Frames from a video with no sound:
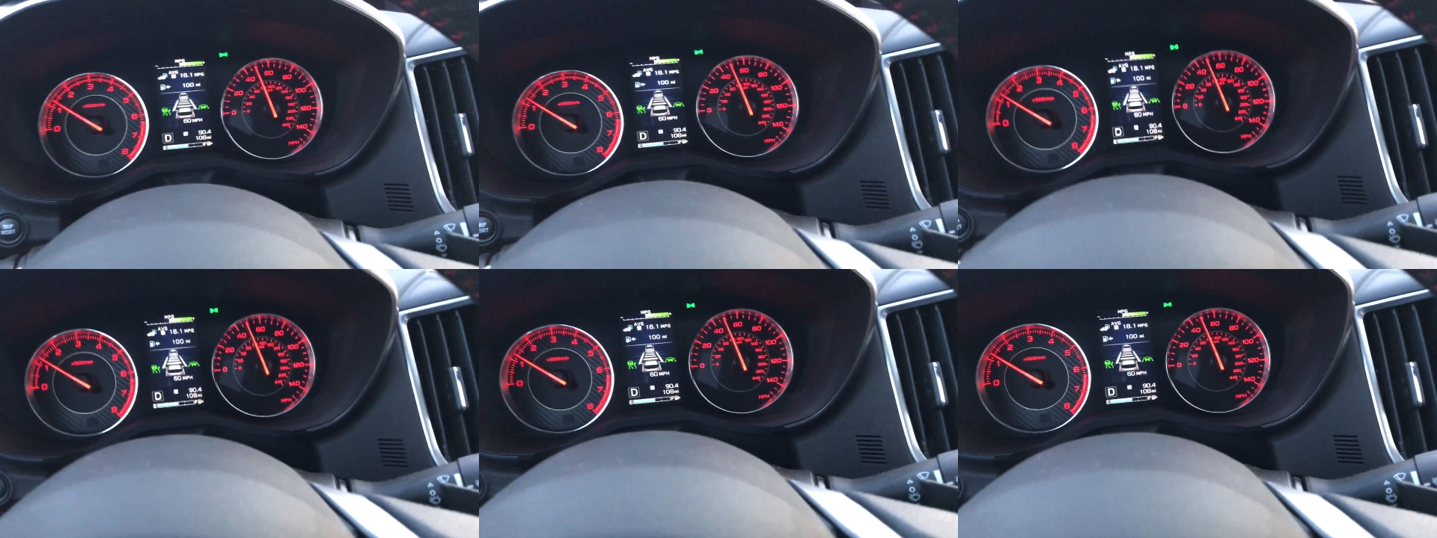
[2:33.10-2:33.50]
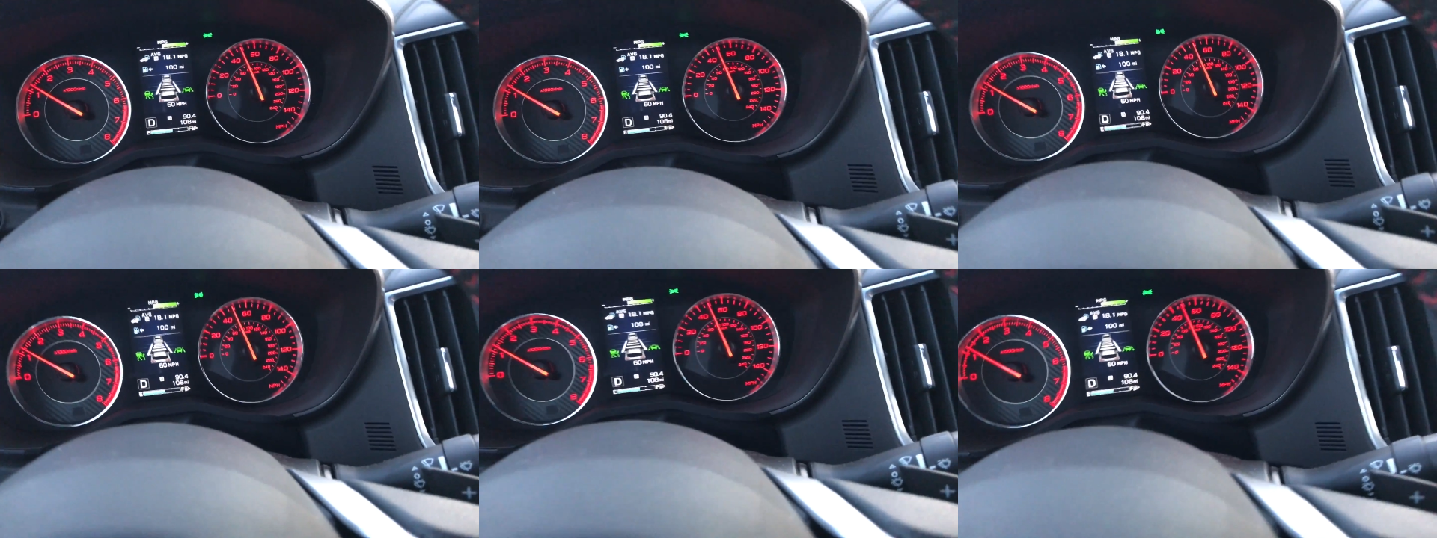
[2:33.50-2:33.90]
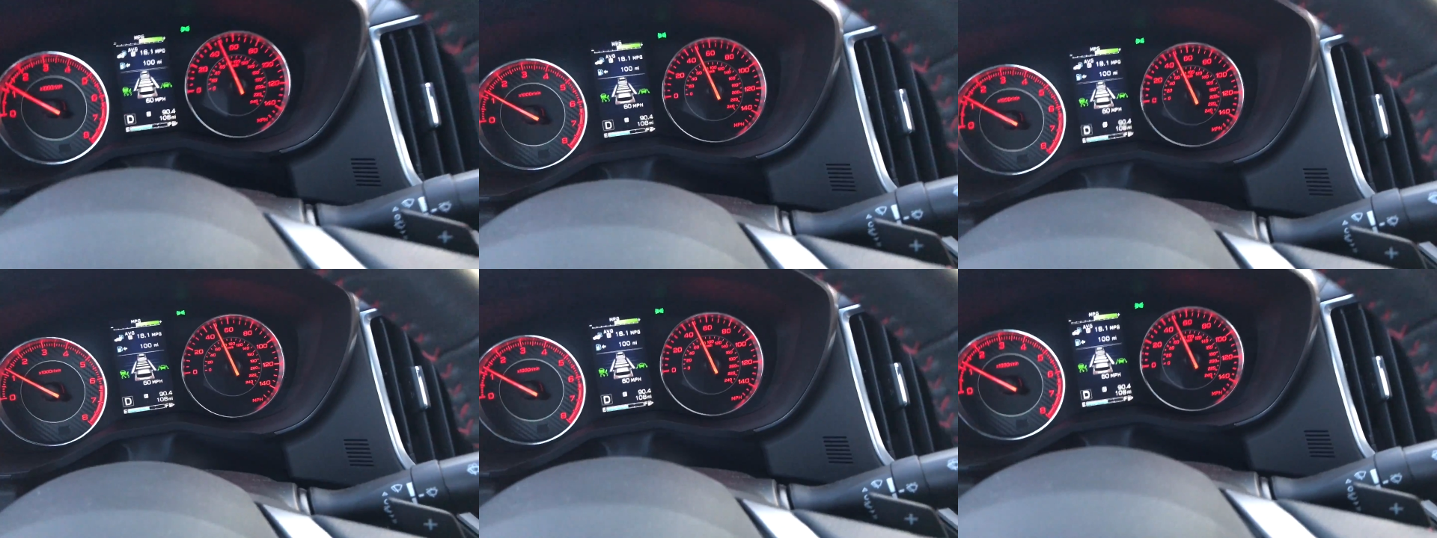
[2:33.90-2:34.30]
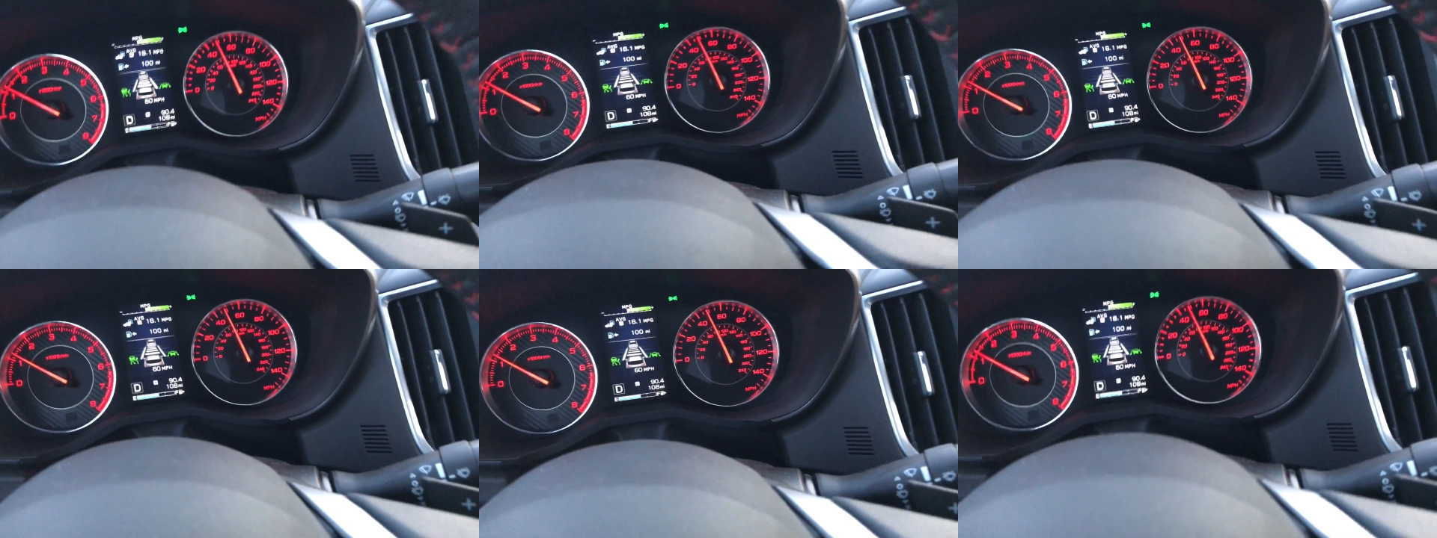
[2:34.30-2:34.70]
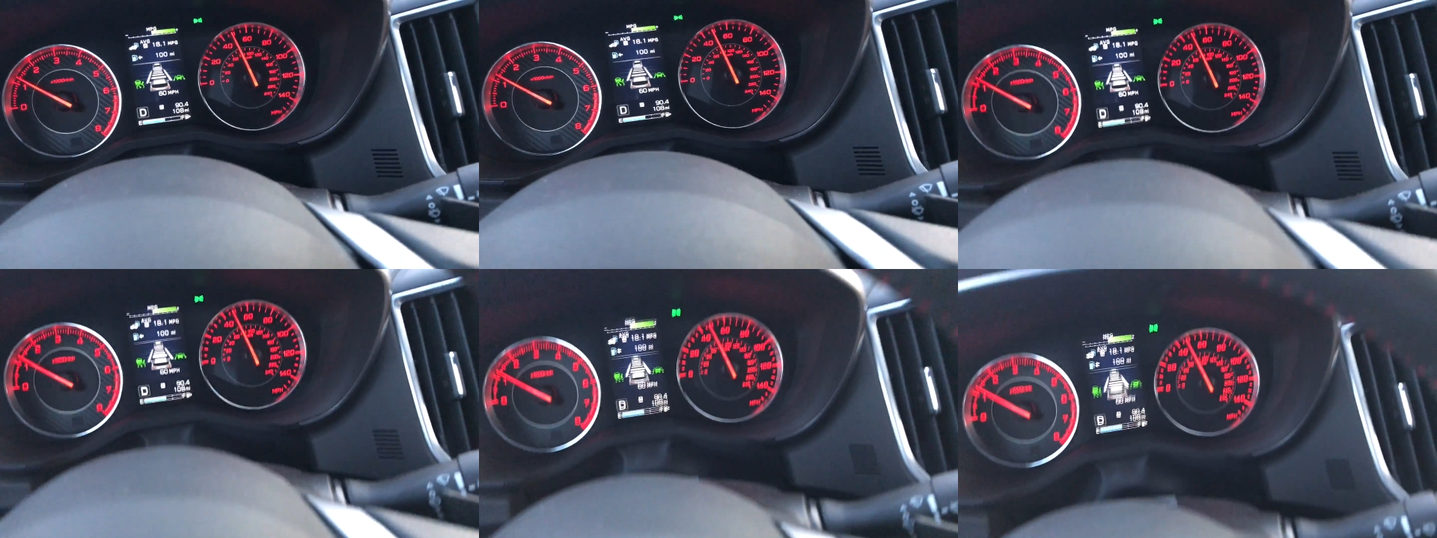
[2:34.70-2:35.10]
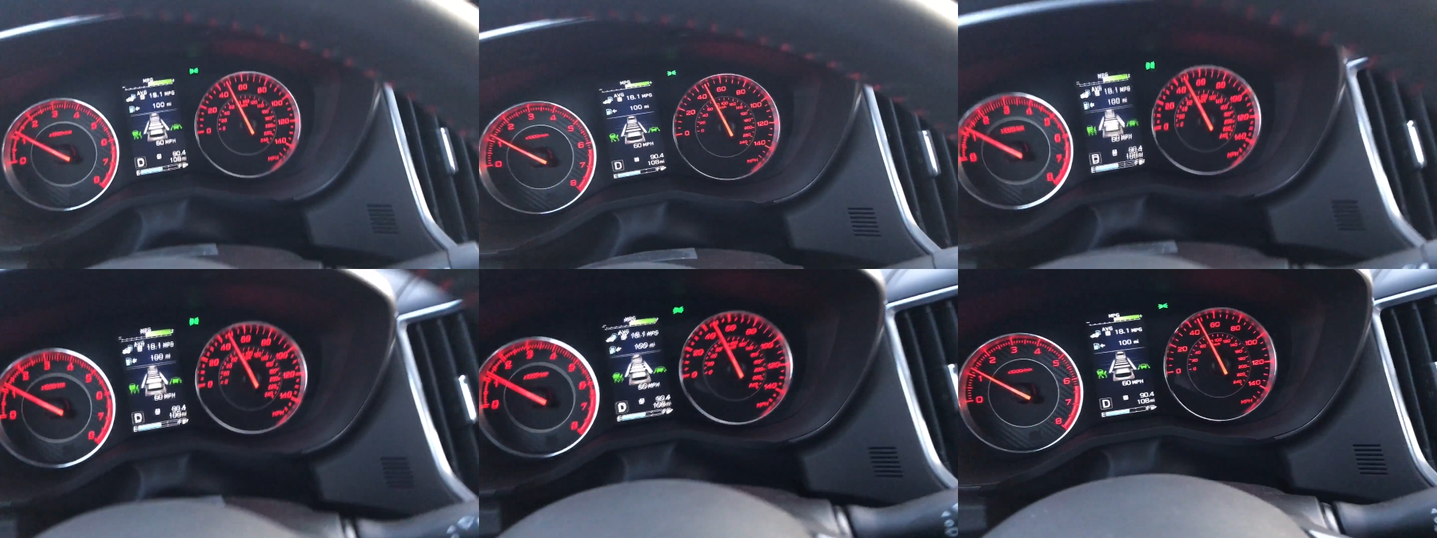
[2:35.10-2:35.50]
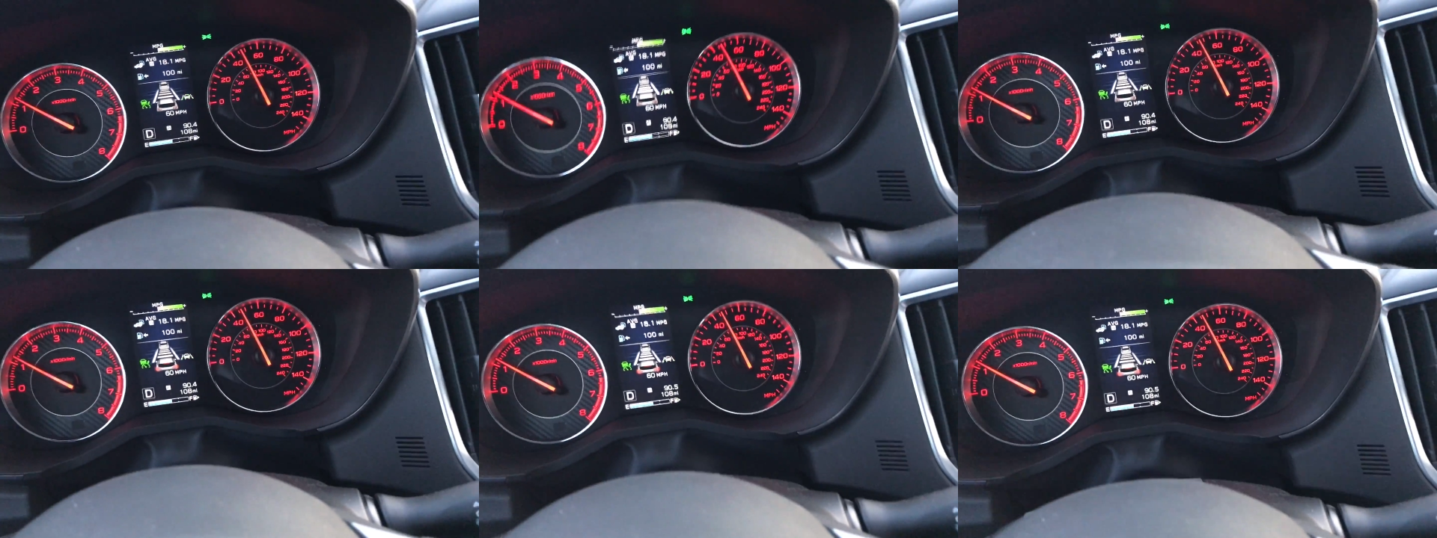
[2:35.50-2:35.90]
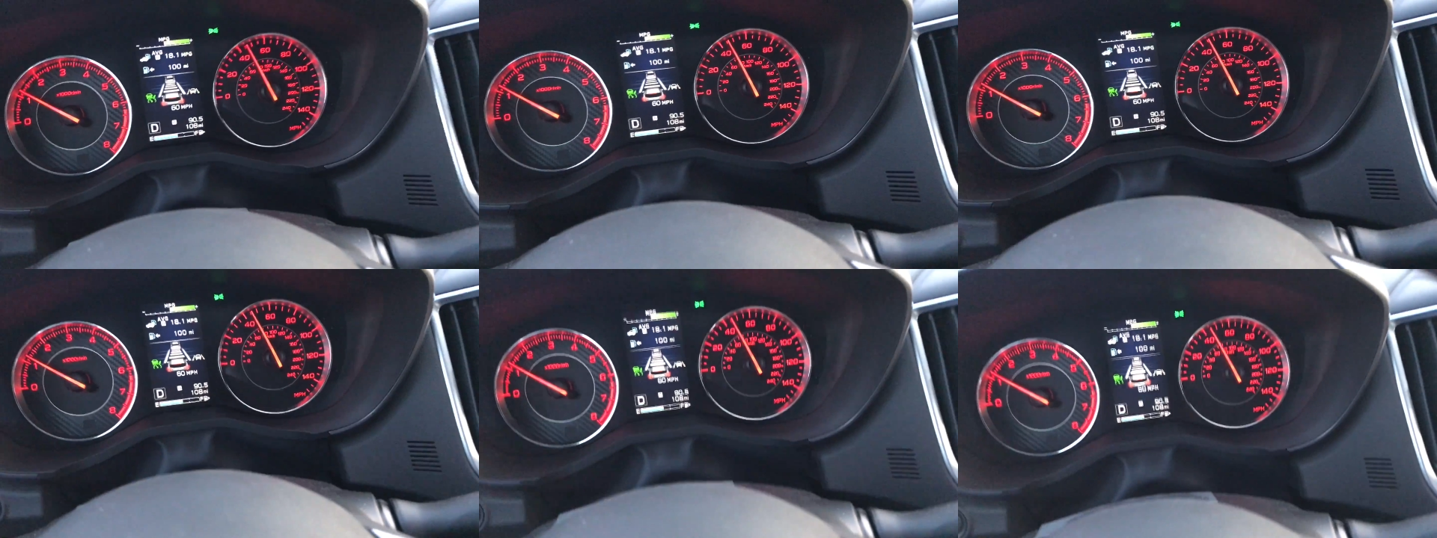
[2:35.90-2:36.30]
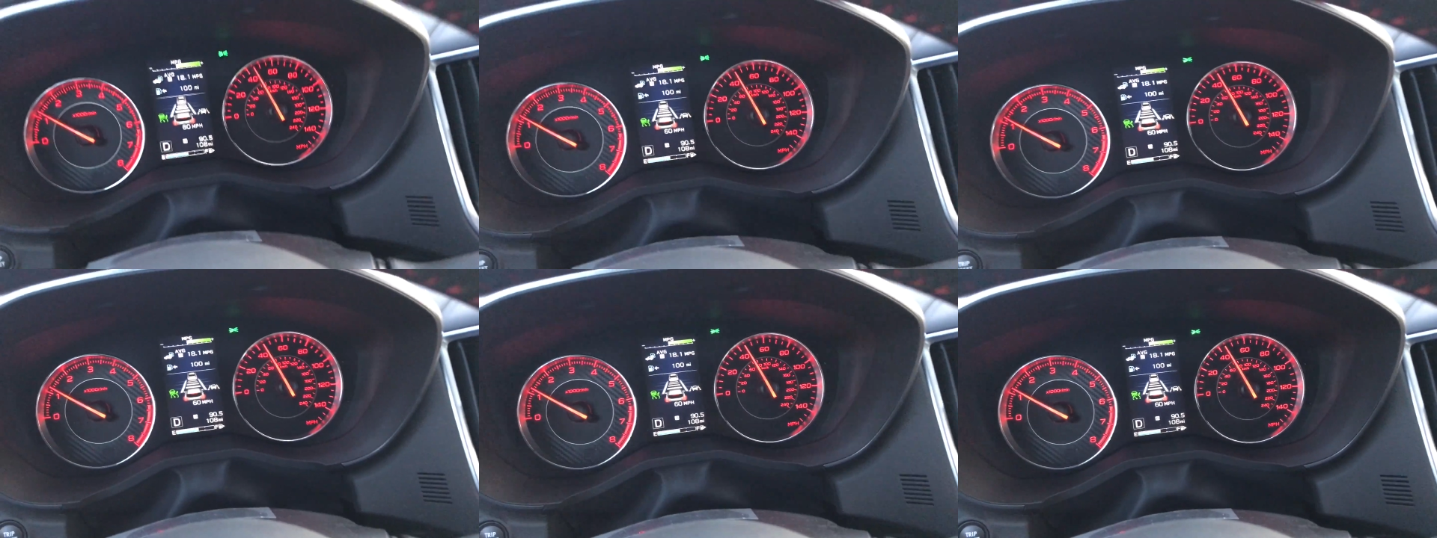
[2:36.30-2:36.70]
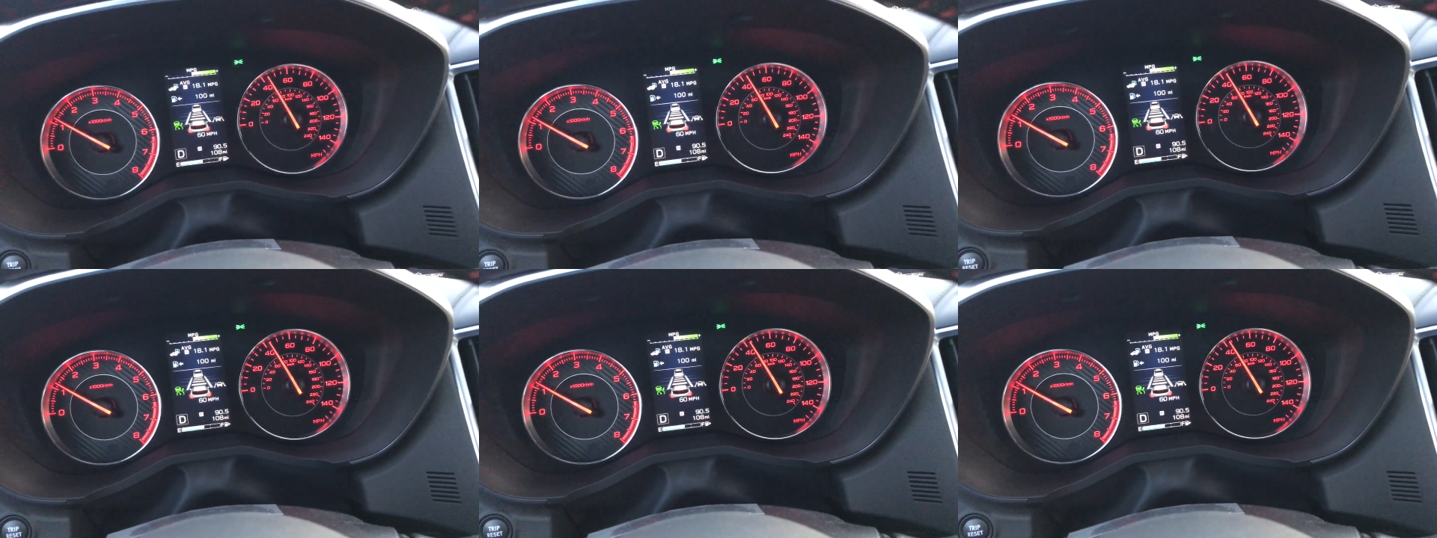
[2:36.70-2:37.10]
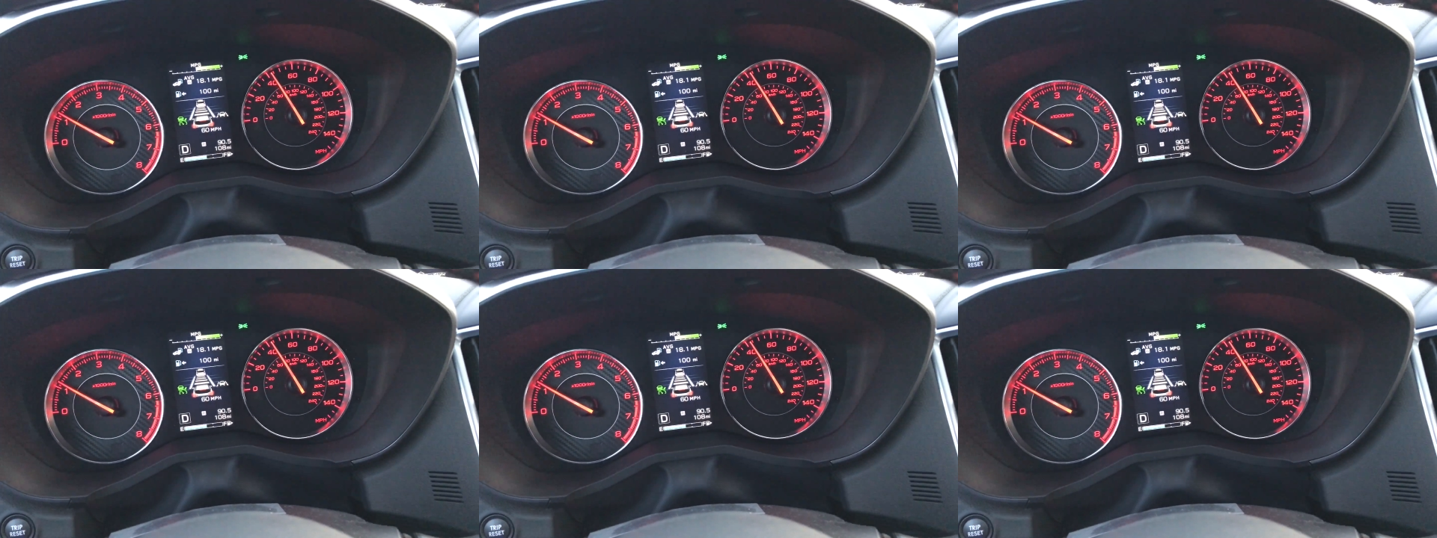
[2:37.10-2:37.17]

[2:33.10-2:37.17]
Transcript: No face is visible, so there are no lips to read.